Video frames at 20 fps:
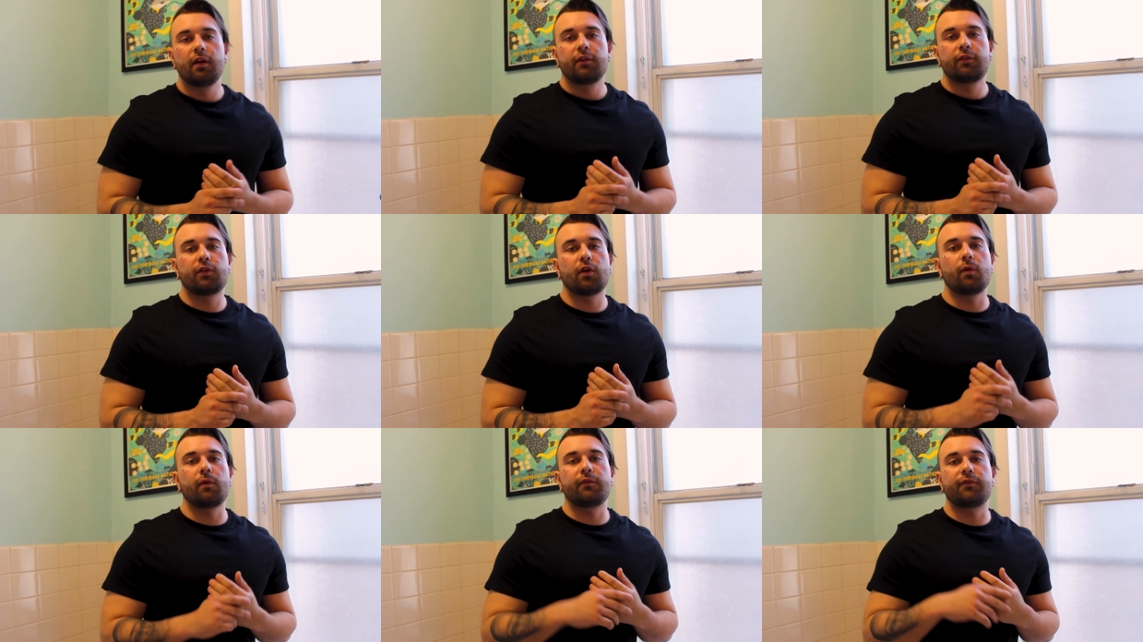
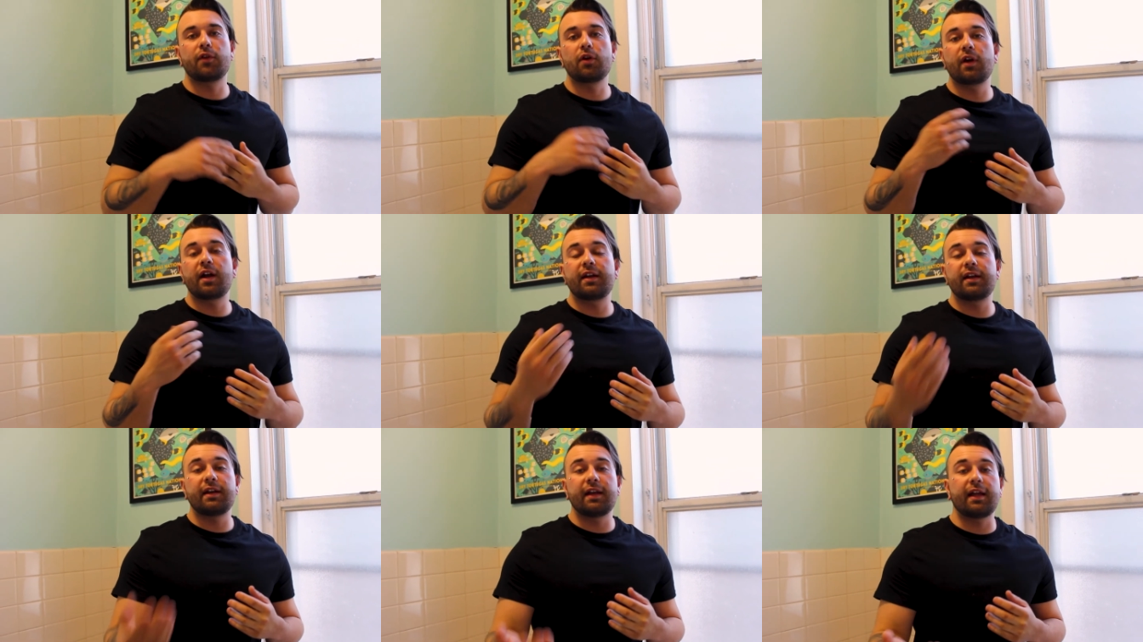So if
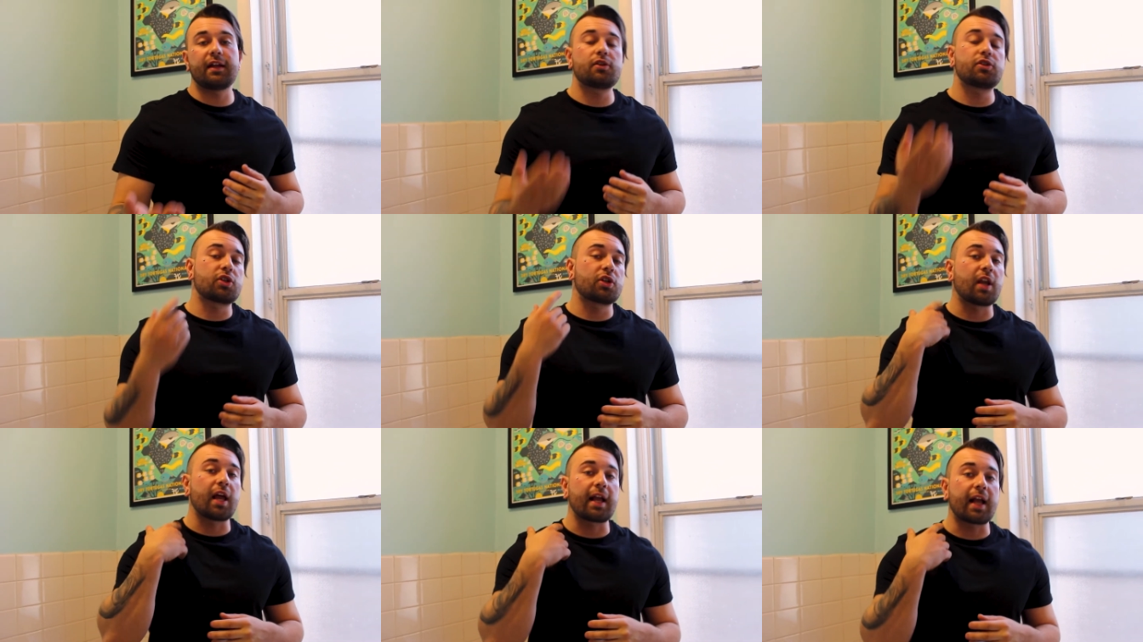you're at an
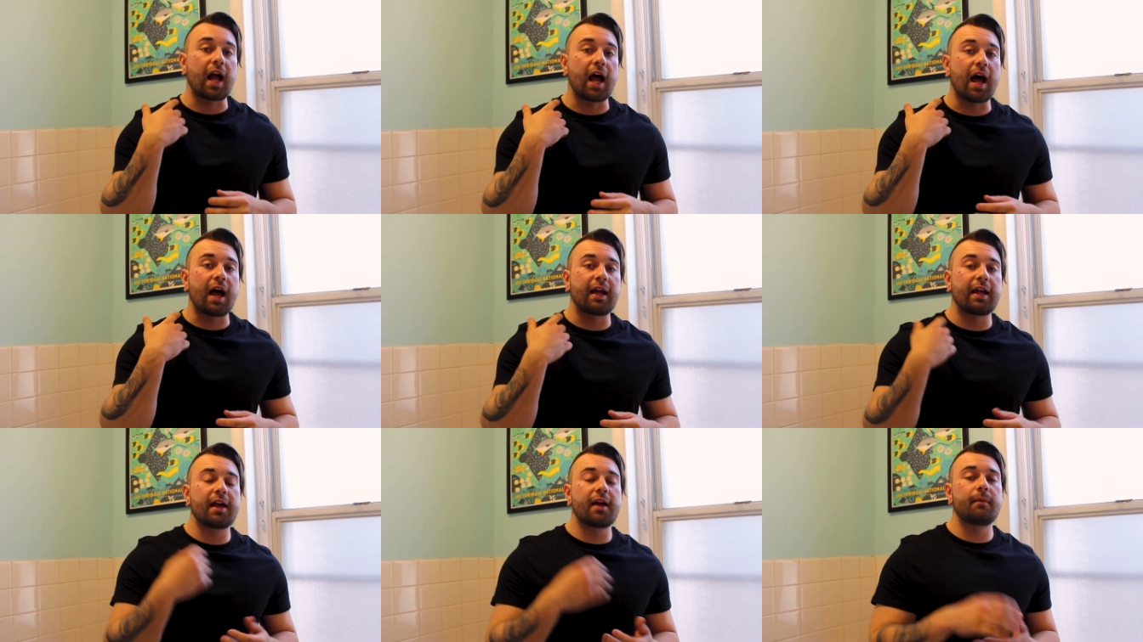inch like
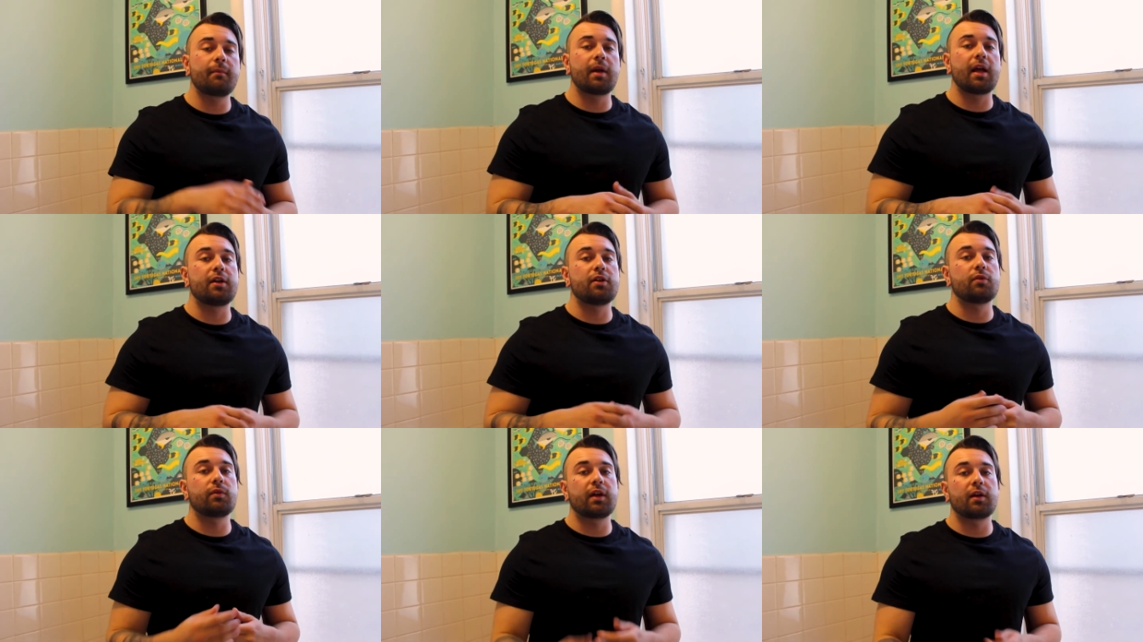I am
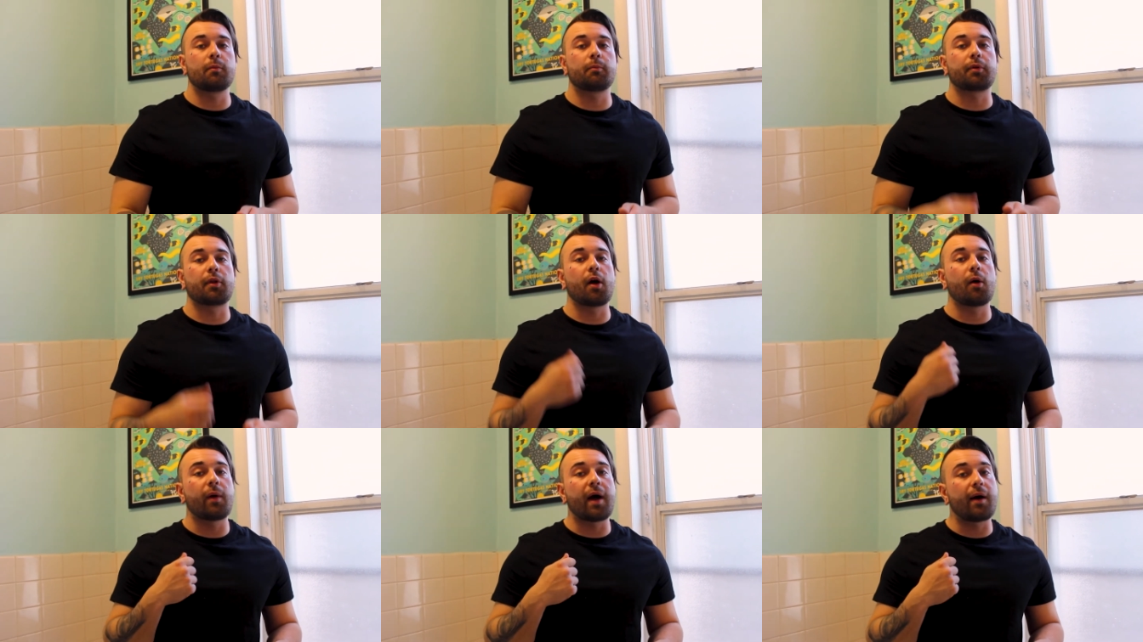and you get a
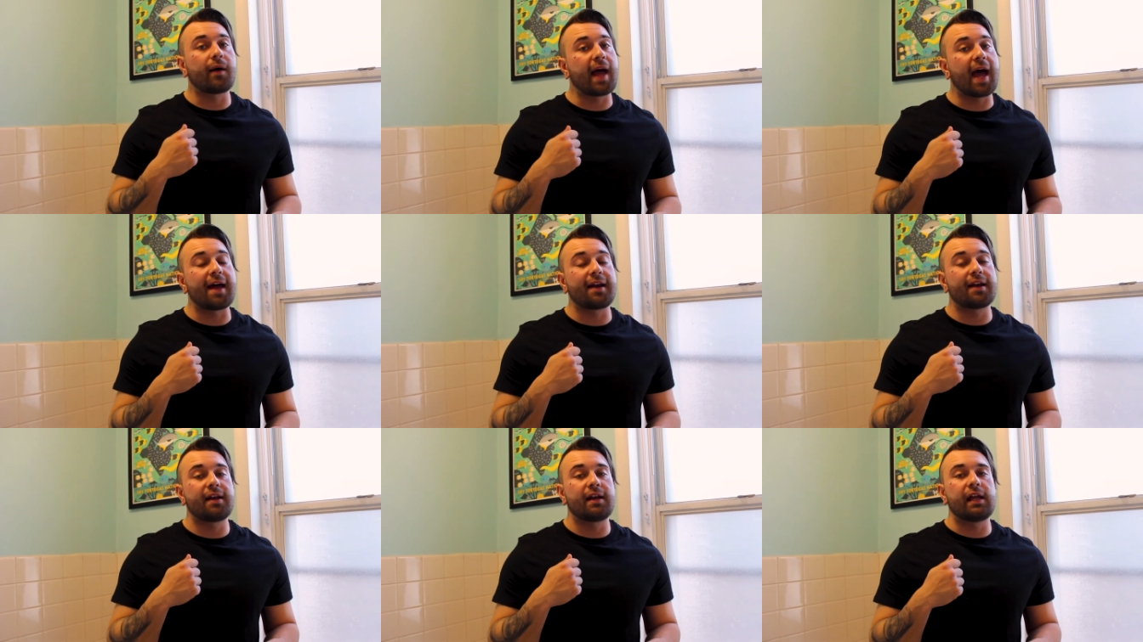blowout
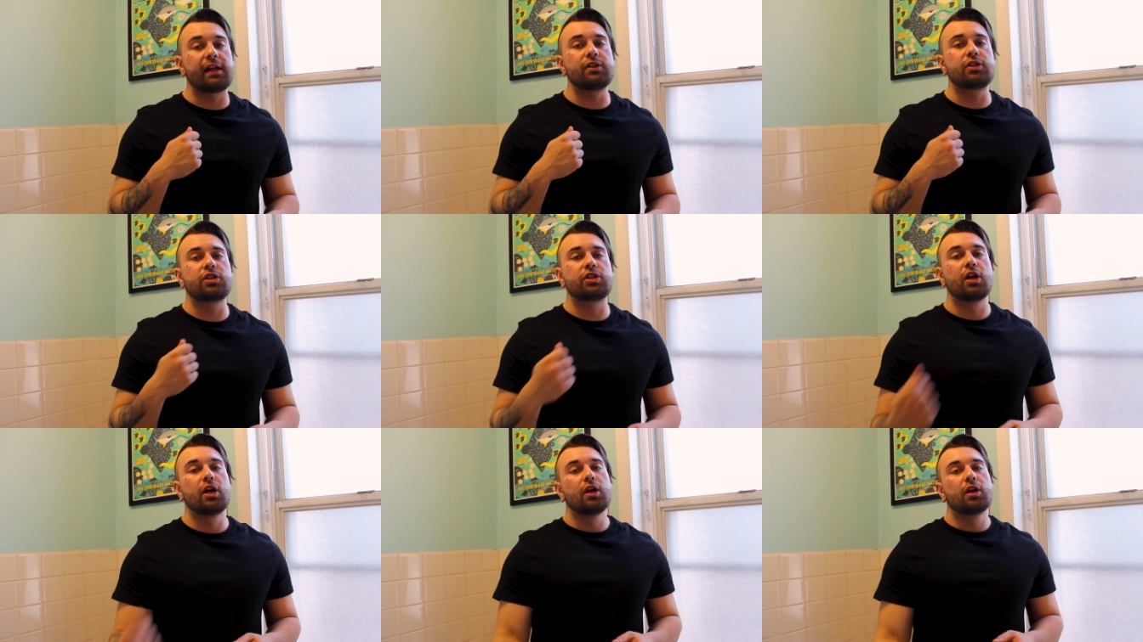at an
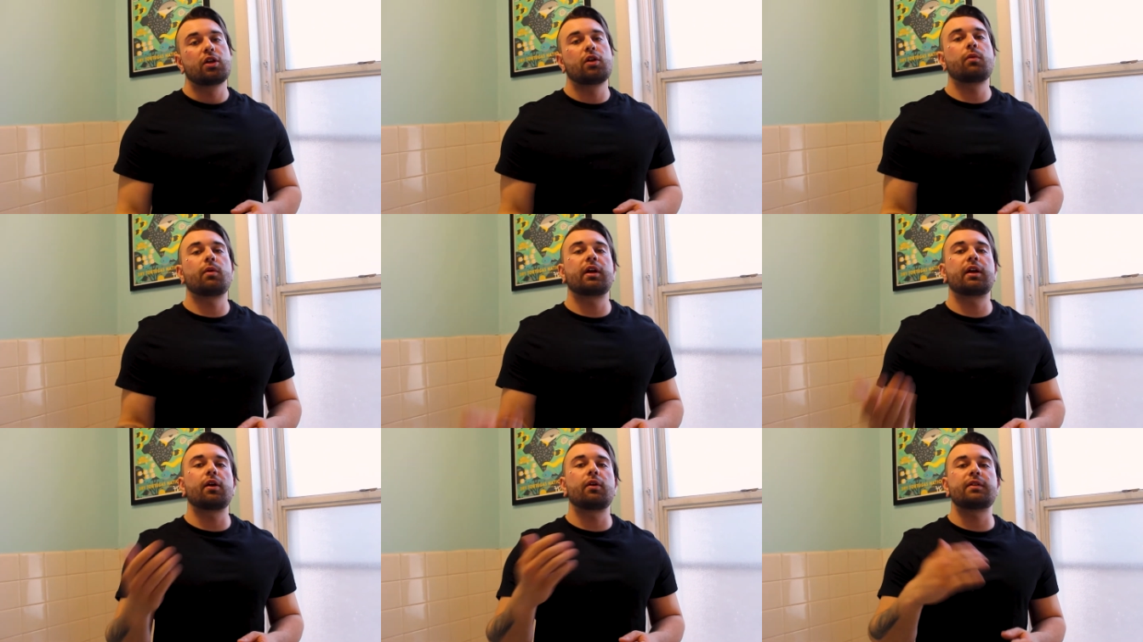inch, you
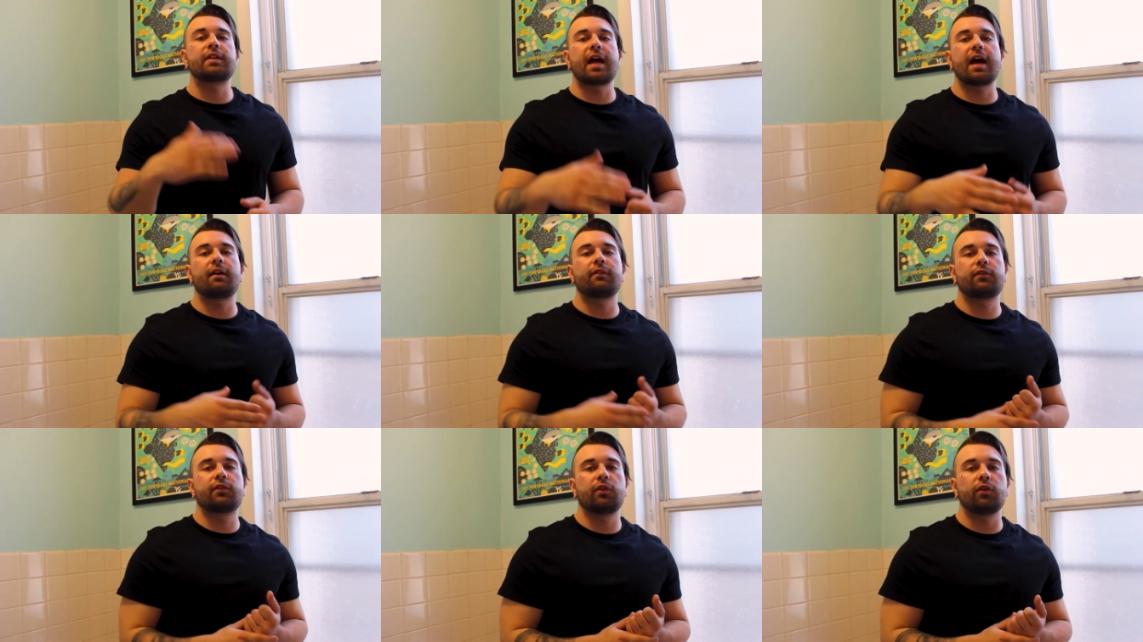want to go
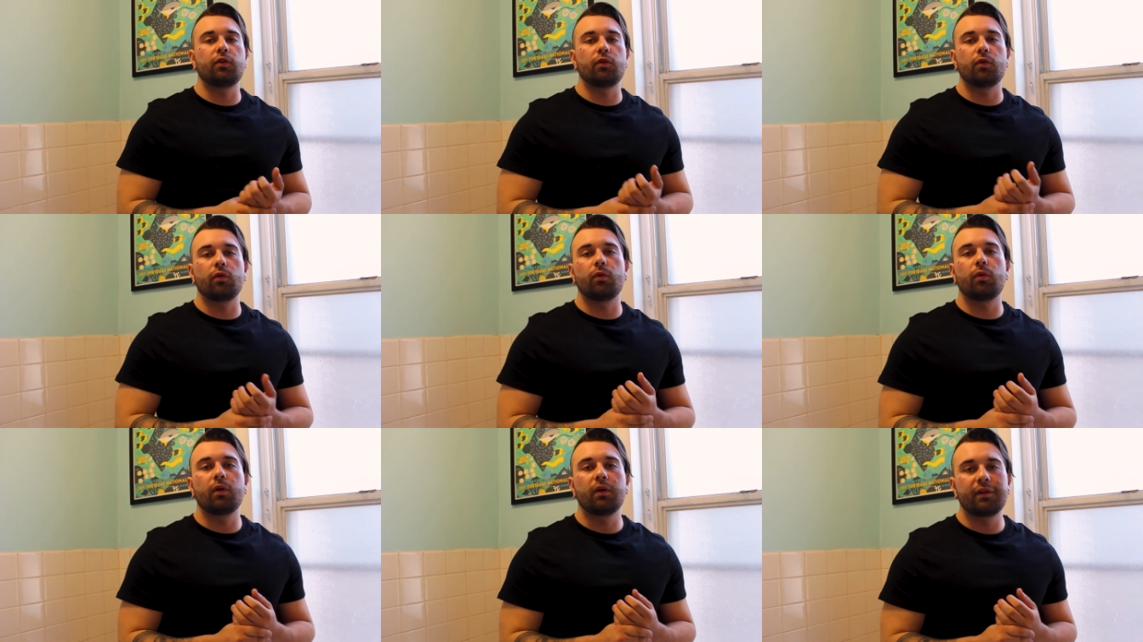down
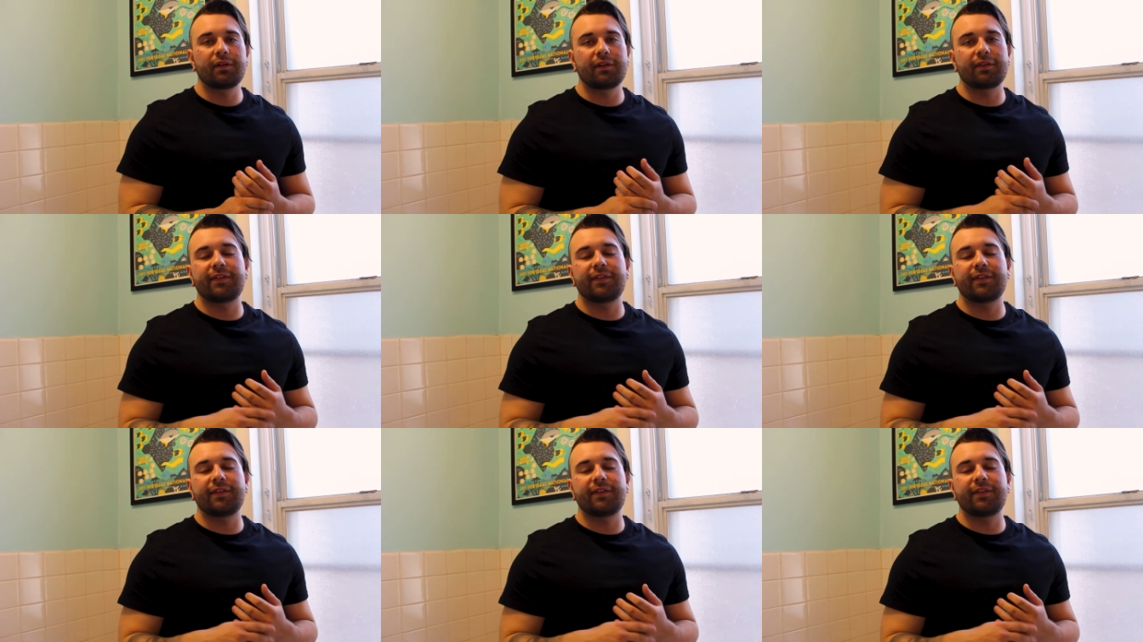to,